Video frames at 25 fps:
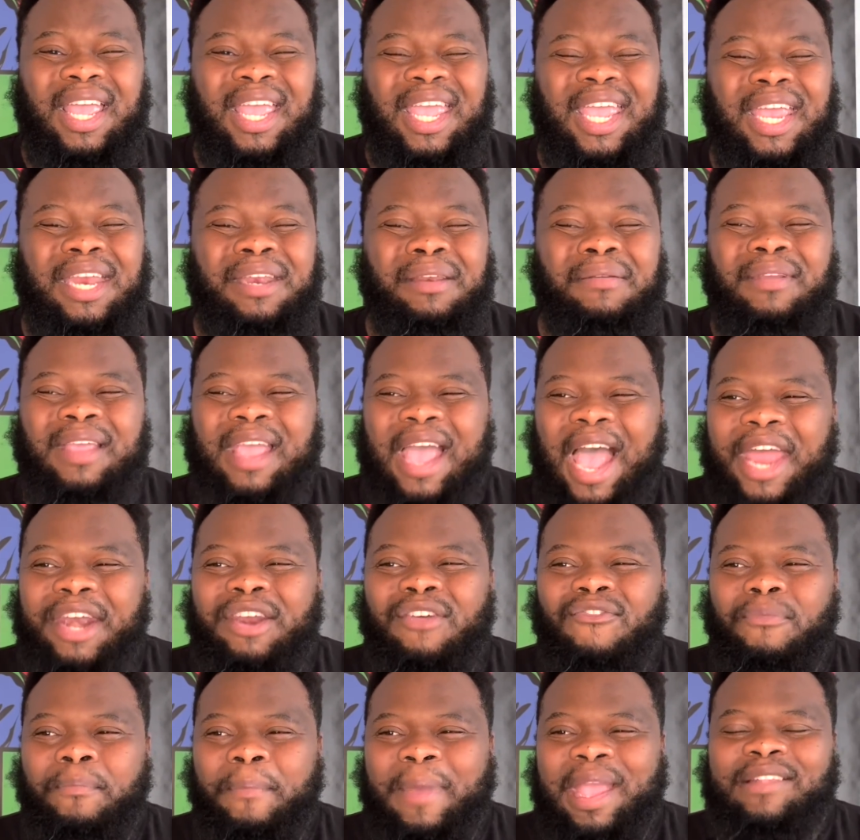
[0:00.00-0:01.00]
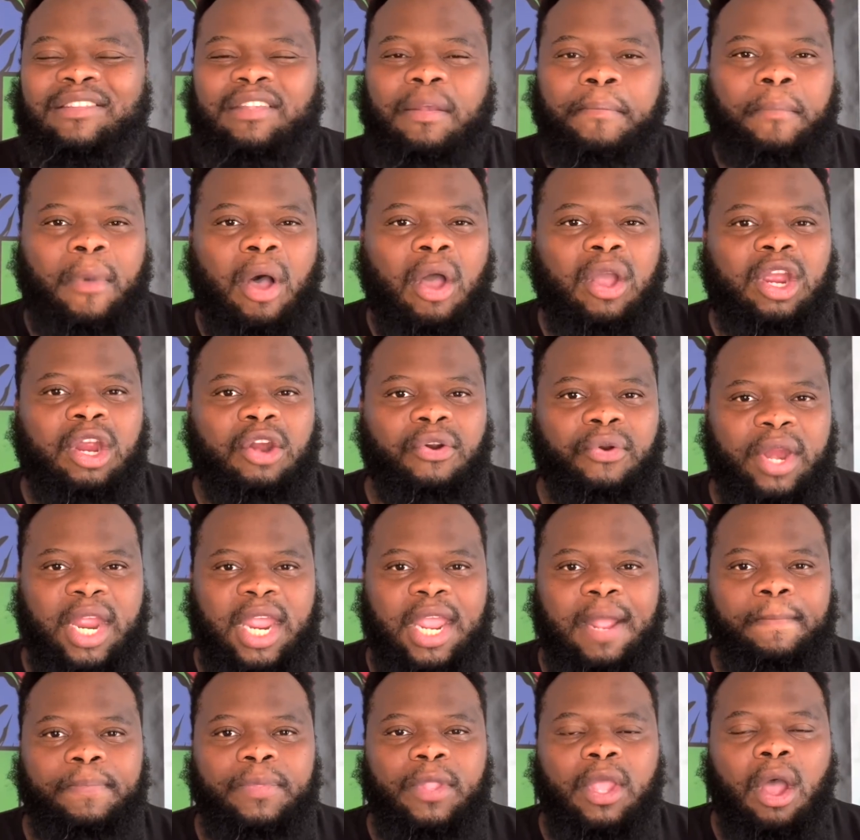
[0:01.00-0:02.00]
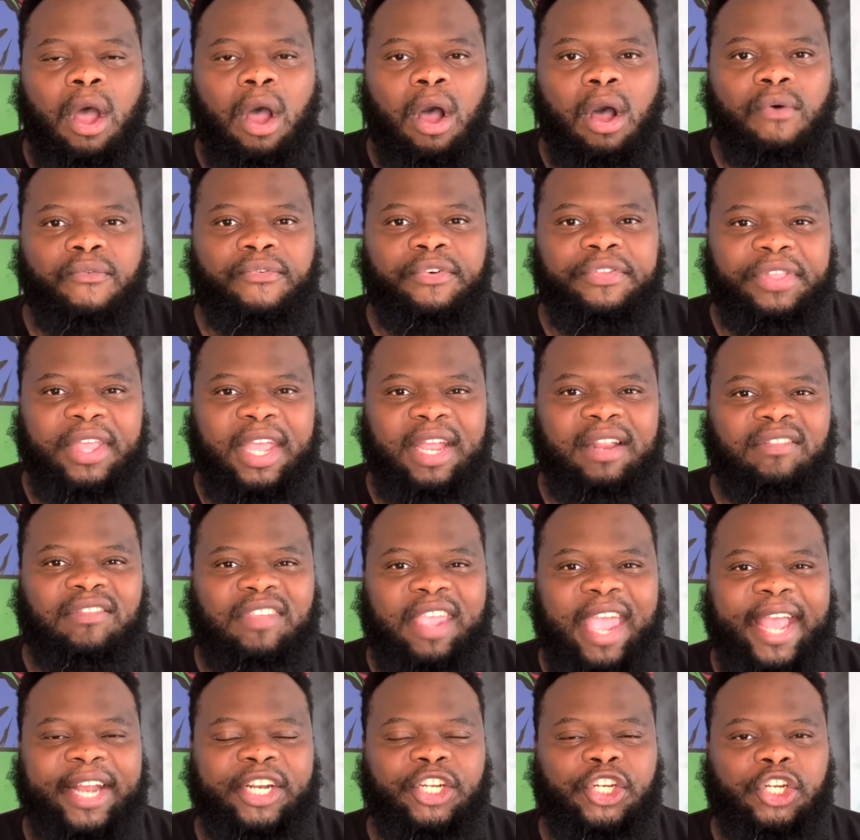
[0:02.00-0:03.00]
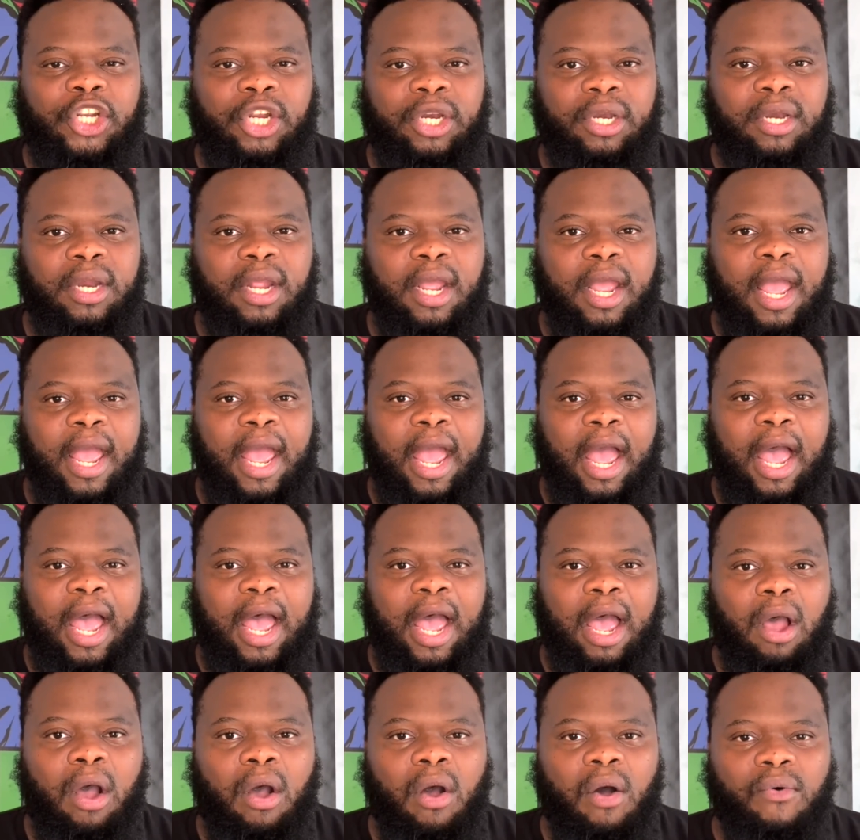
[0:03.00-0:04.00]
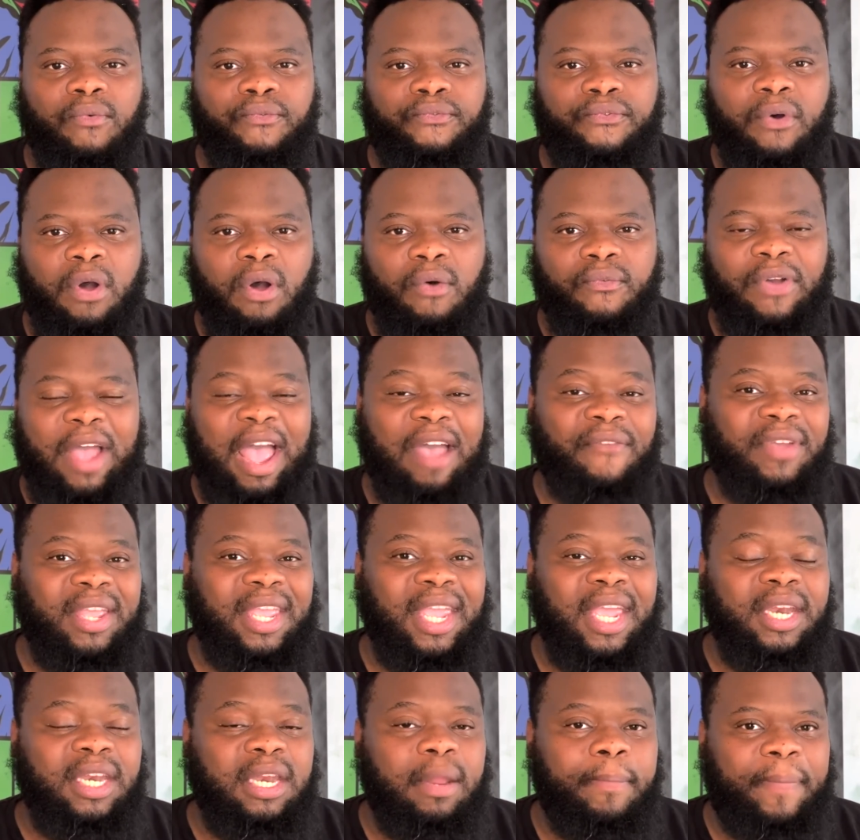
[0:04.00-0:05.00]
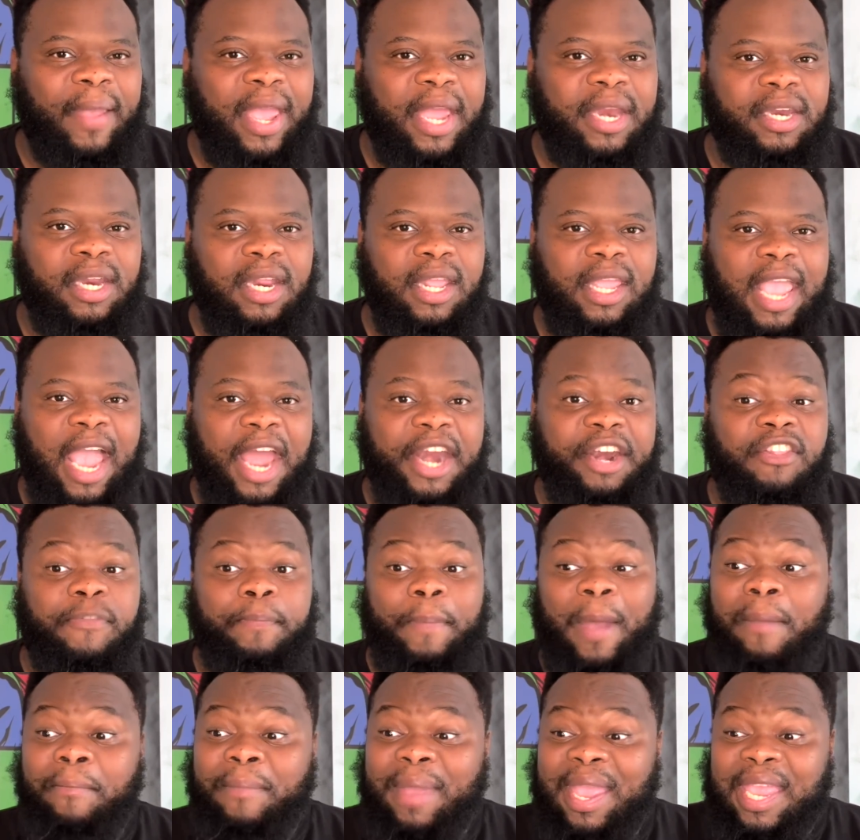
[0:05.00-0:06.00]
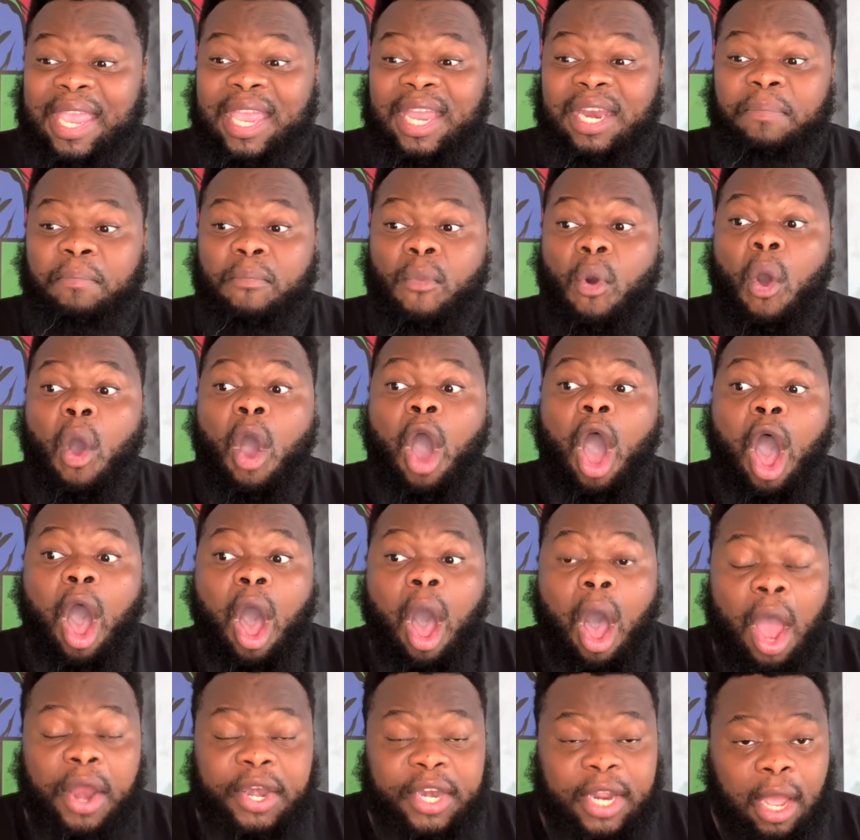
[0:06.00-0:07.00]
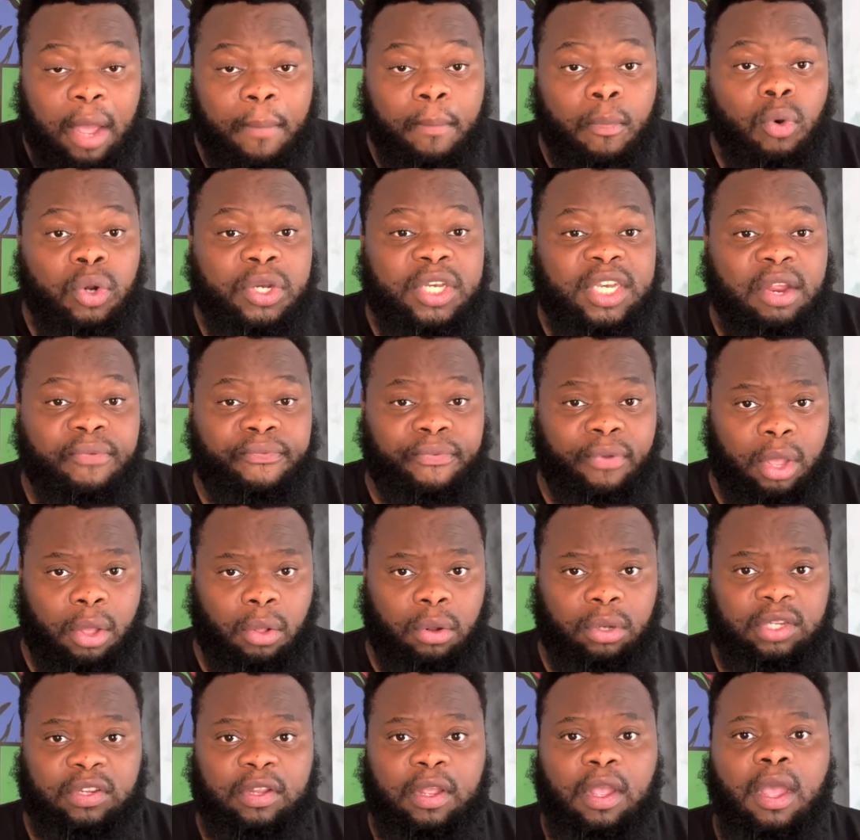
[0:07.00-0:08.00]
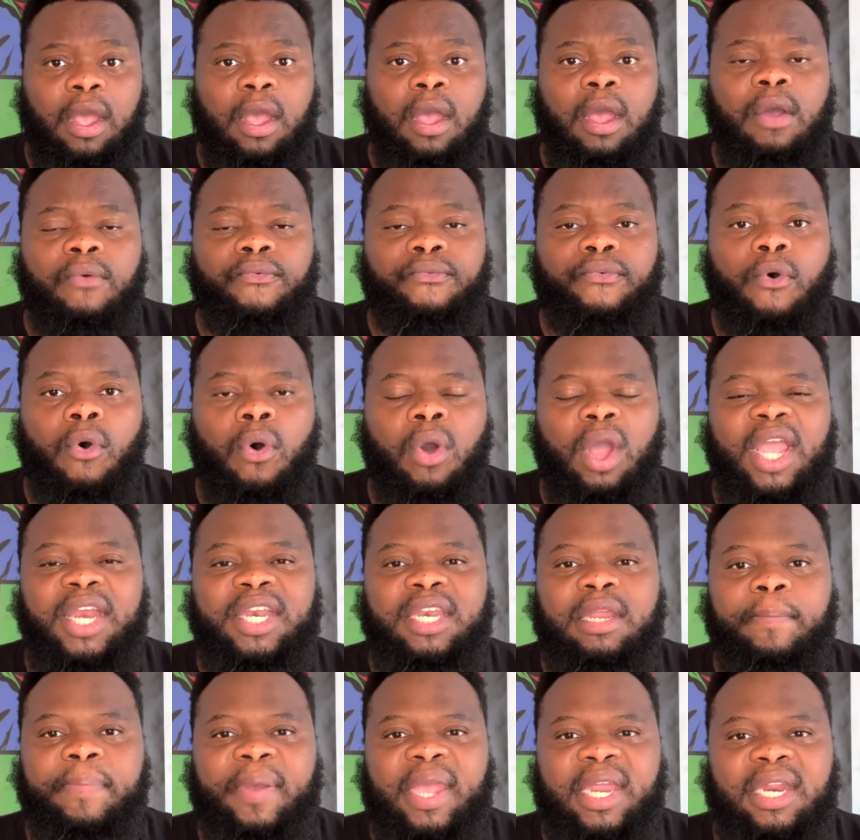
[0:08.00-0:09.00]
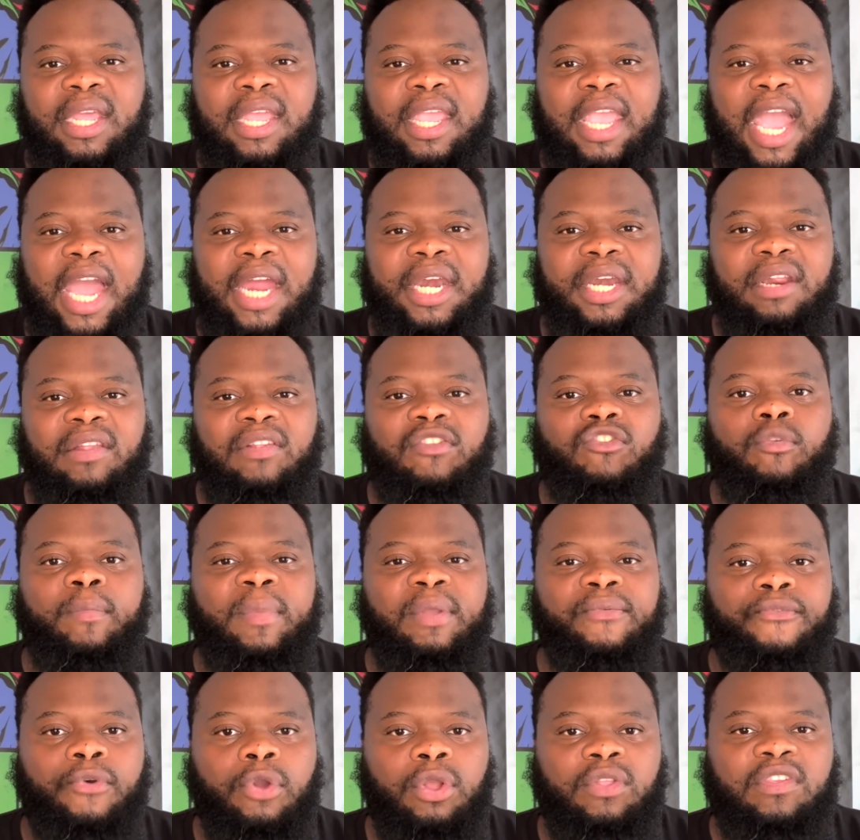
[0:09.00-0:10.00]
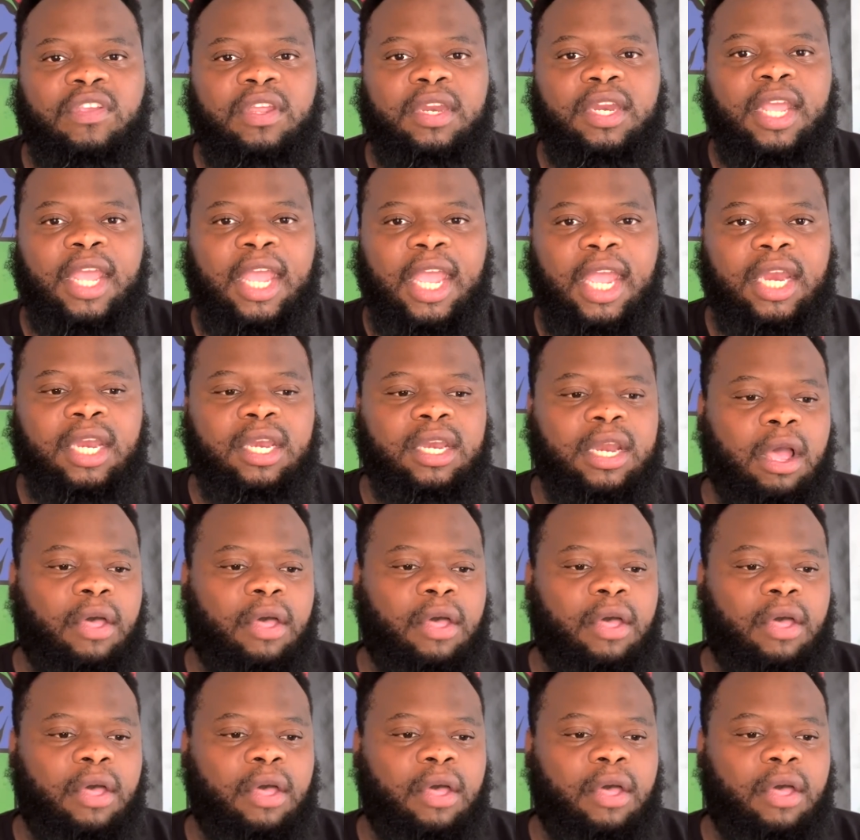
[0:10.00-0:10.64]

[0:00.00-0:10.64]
it kind of makes a mockery of the intention of having independent candidates by making it more harder, more difficult for independent candidates to be voted in.